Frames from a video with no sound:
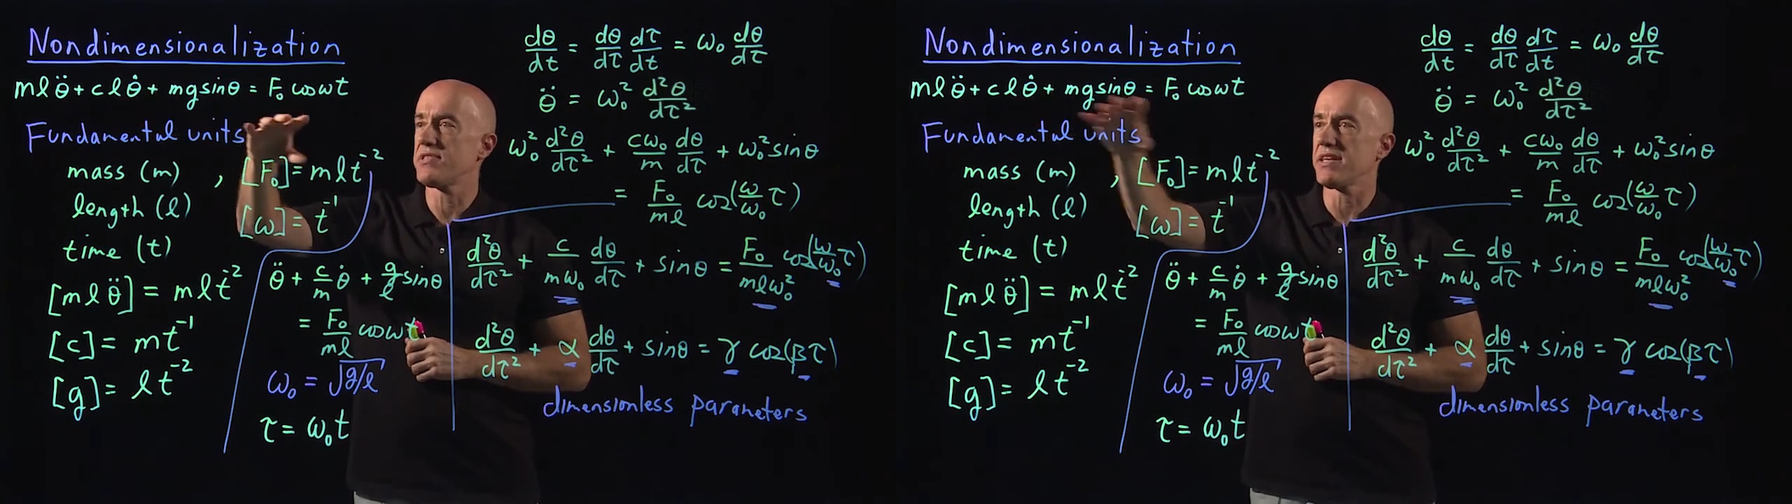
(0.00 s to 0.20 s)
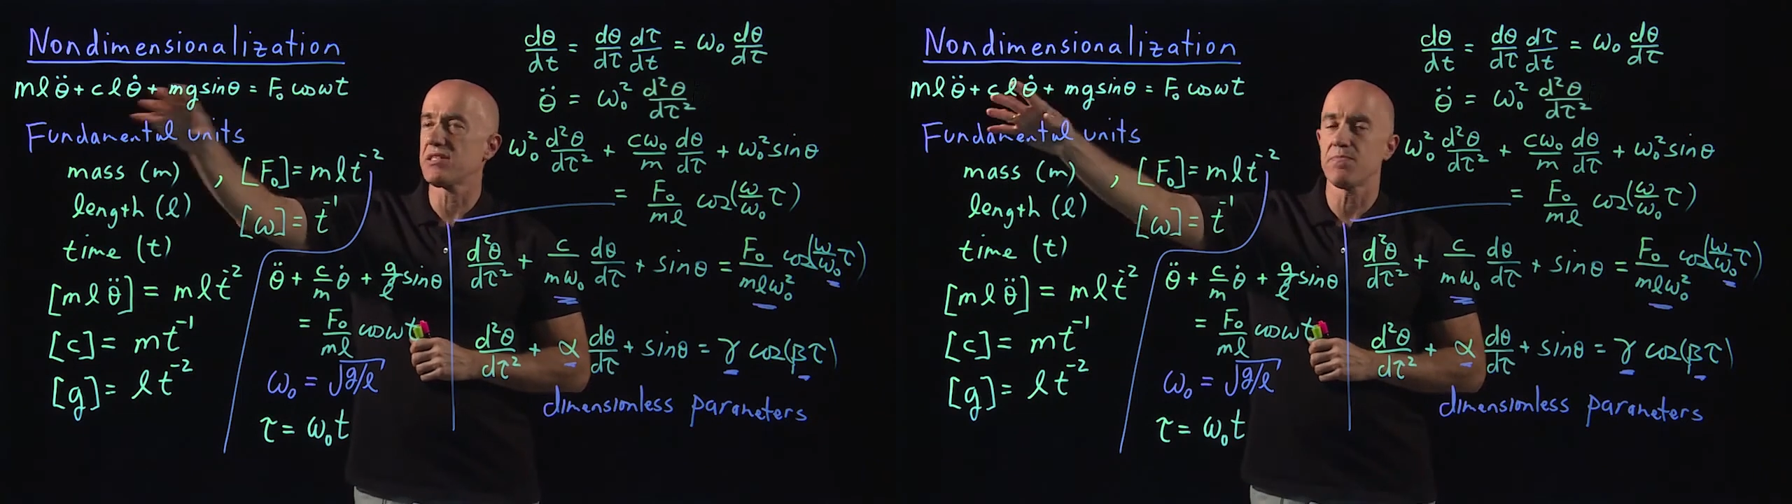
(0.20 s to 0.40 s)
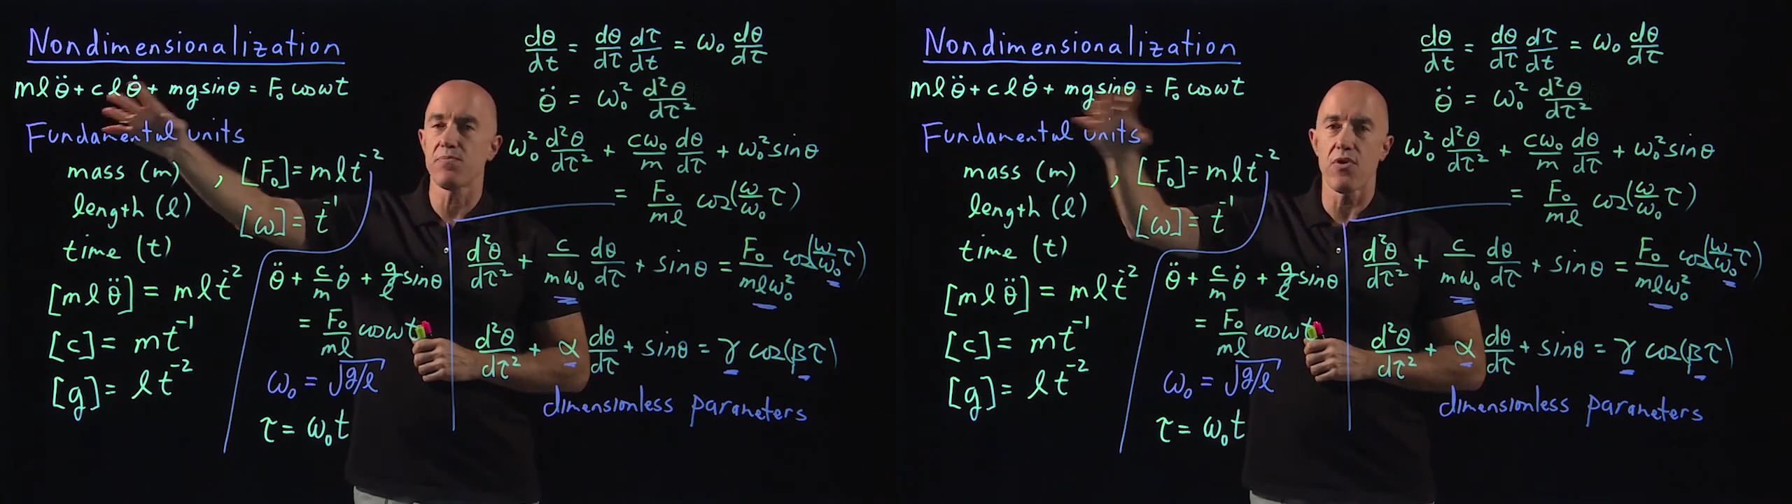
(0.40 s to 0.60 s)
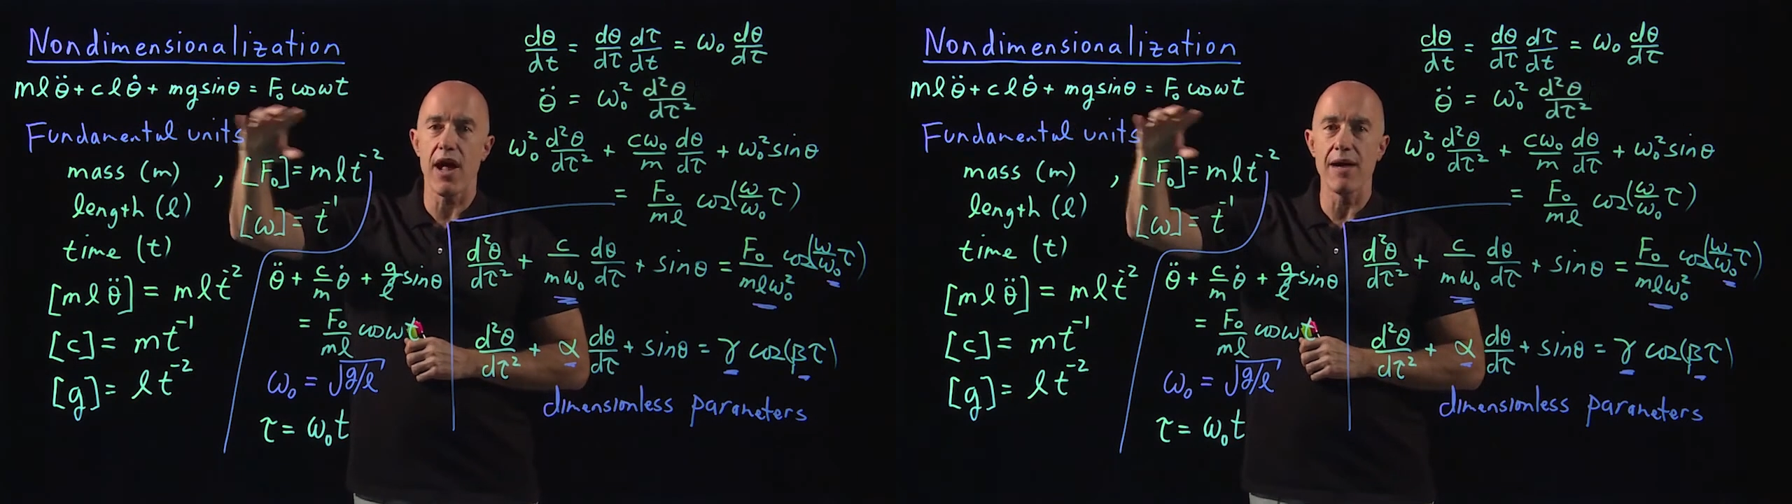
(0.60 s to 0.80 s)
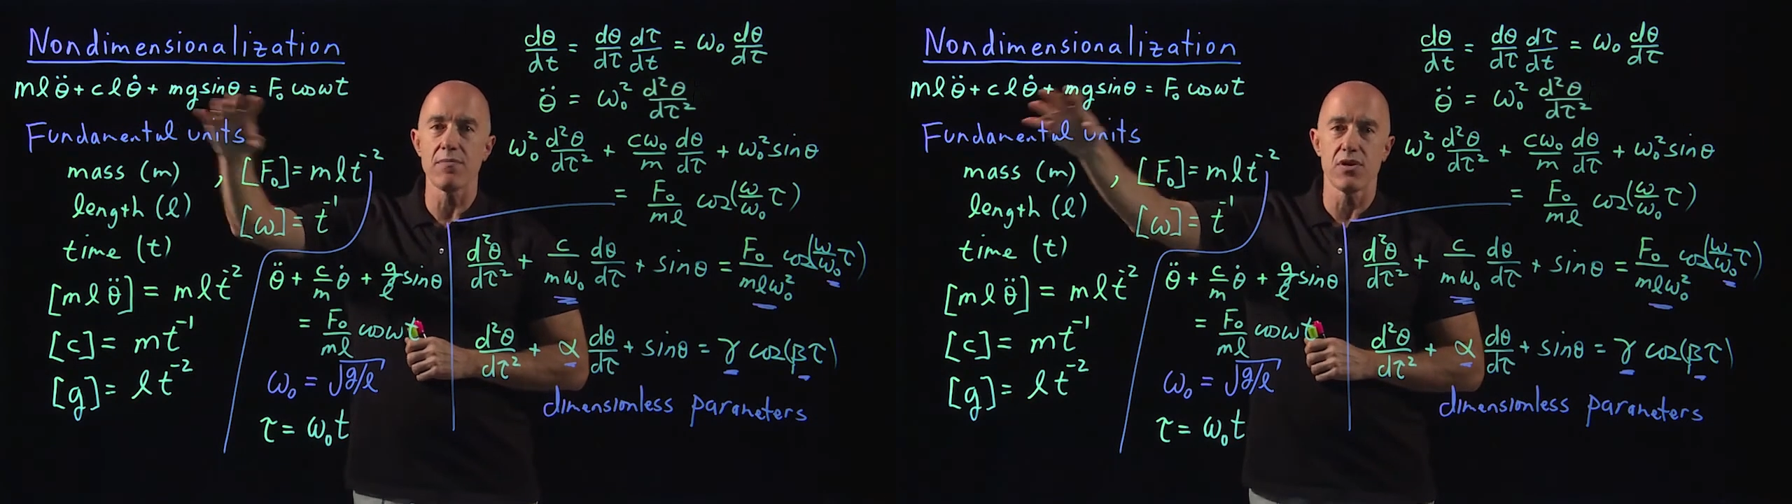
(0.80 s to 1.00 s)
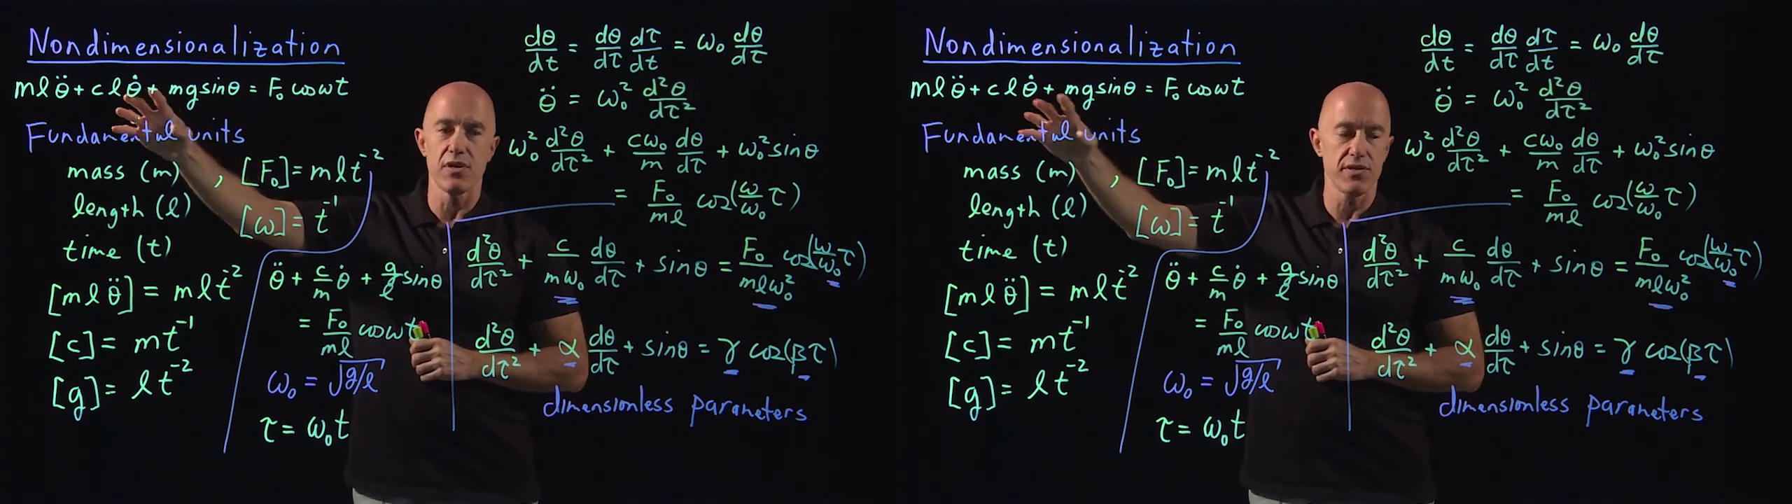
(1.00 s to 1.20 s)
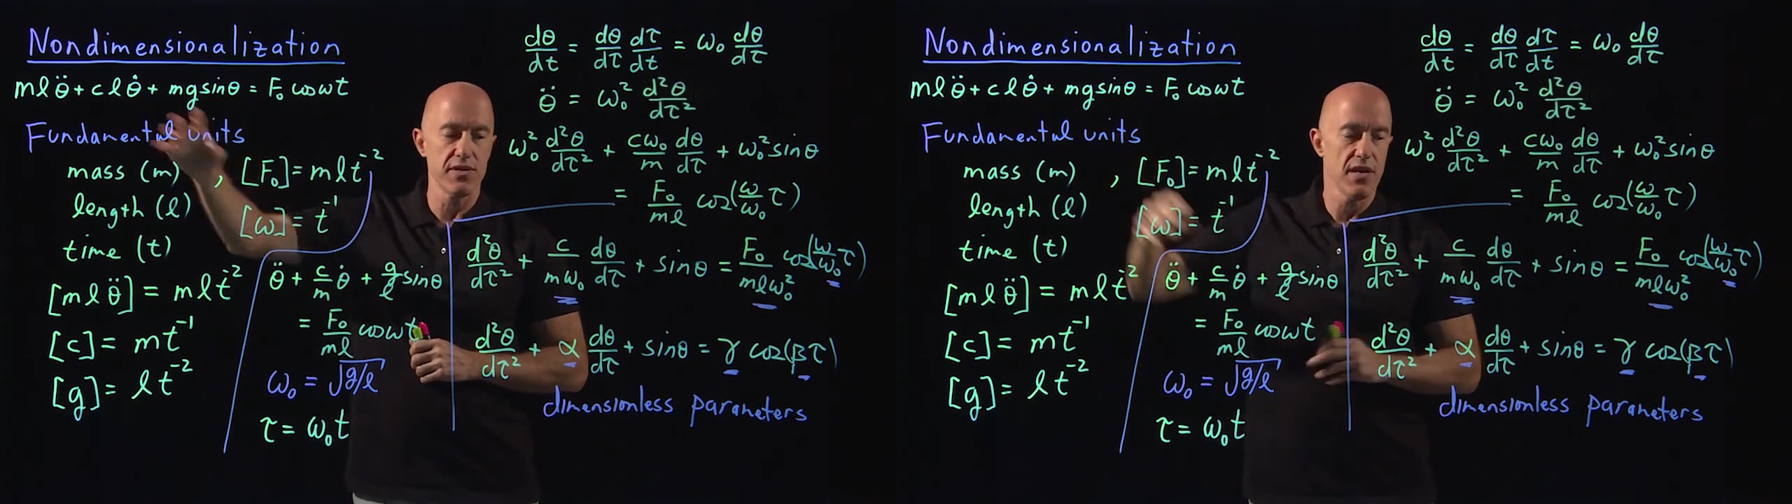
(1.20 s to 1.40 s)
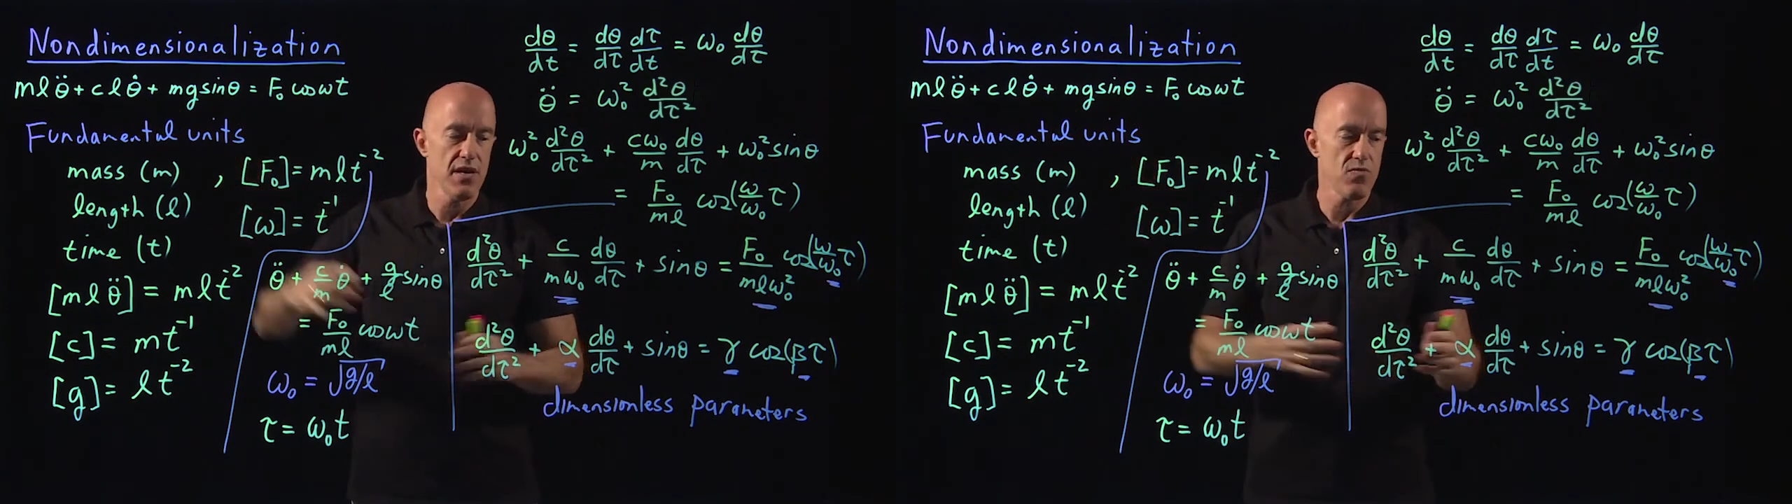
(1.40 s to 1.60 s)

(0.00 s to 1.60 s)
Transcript: six parameters